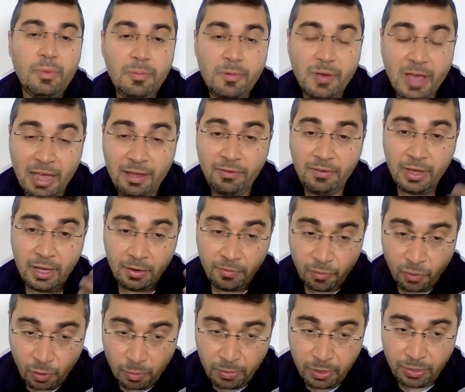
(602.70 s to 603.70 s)
behavior,
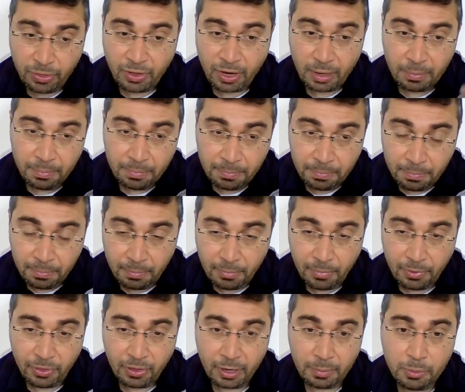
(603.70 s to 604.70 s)
from the
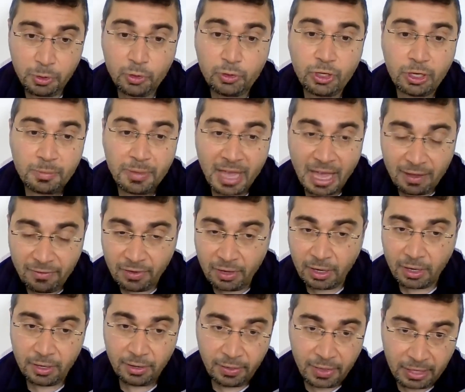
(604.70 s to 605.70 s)
therapeutic
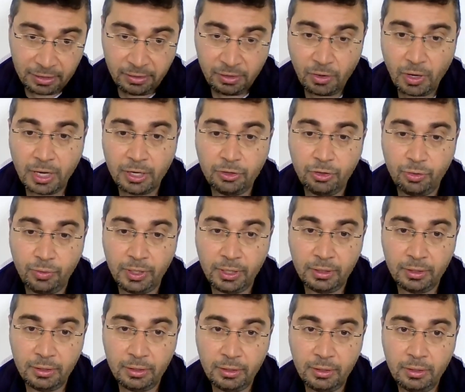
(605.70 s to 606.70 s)
behavior that you are doing.
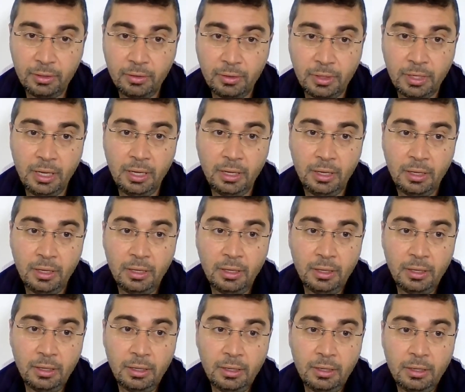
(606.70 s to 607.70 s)
Okay,
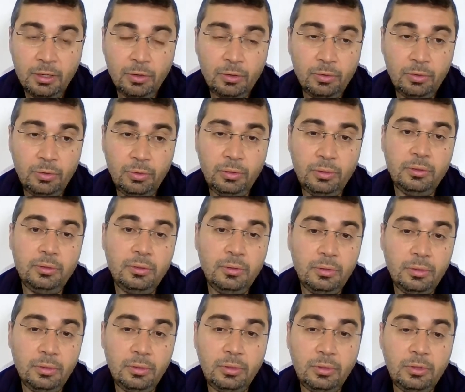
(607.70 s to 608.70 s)

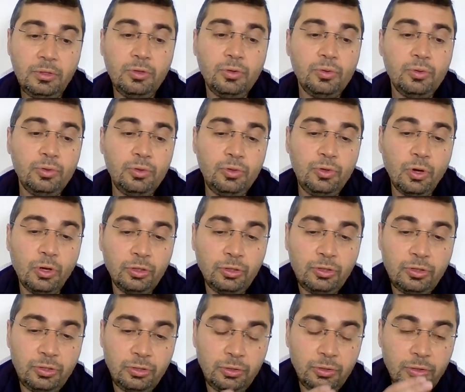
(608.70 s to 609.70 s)
you
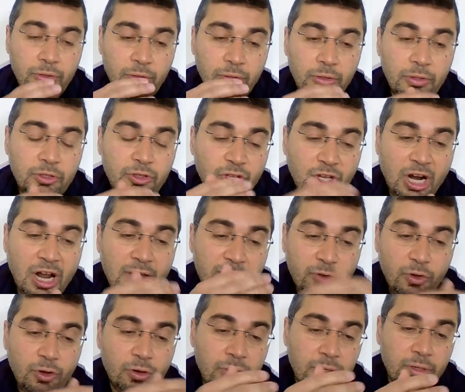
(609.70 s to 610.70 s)
don't derive
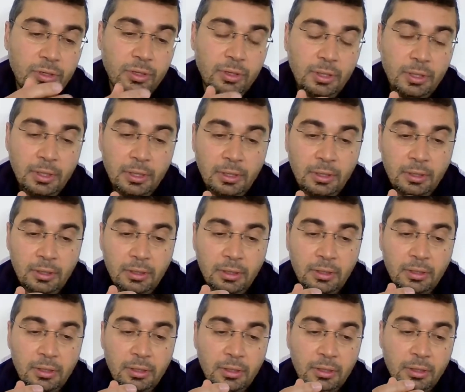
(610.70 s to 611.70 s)
your
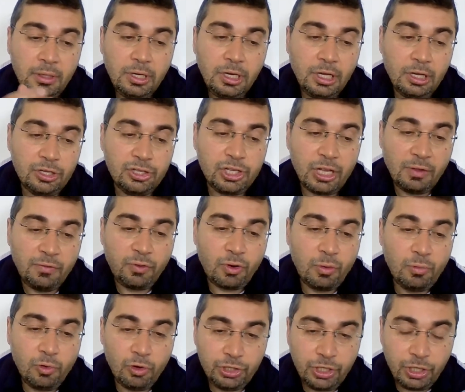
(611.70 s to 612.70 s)
real self
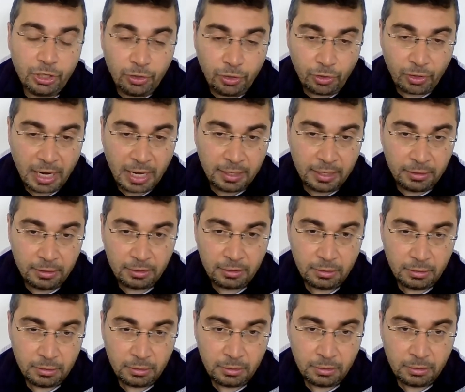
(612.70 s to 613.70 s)
from washing your hand.
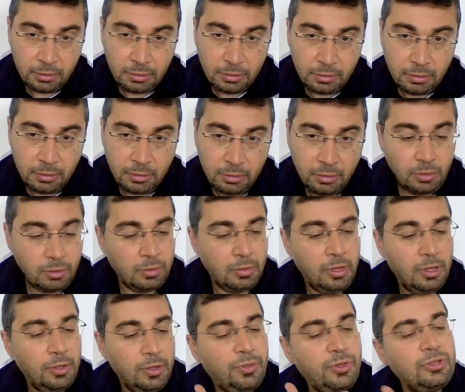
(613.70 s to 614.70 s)
No,
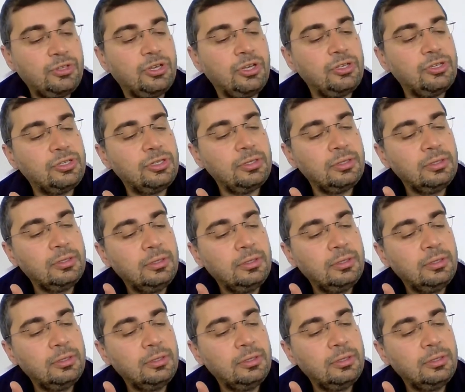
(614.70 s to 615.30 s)
this is